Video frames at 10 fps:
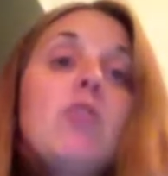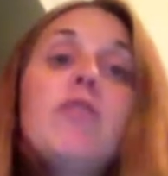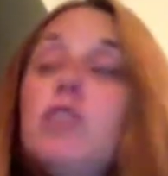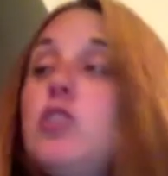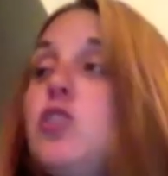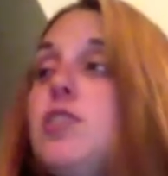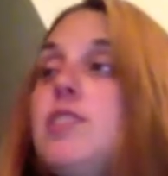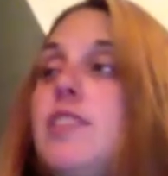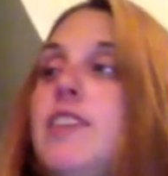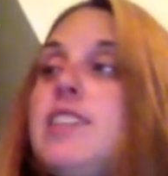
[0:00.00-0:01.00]
versions
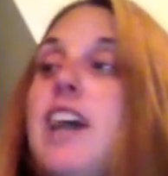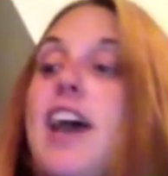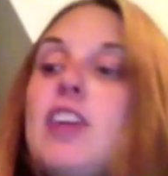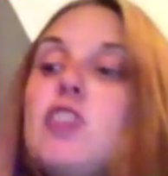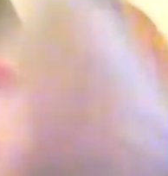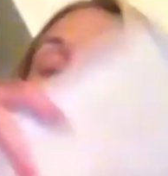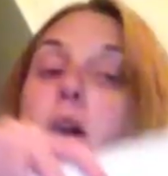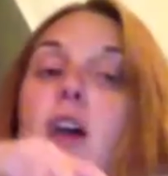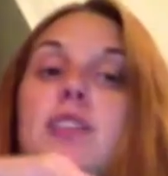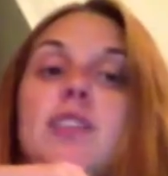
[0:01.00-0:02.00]
than this. I actually
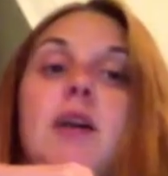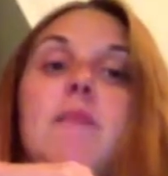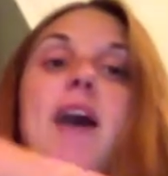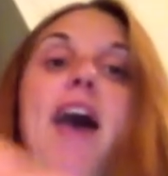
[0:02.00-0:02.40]
bought some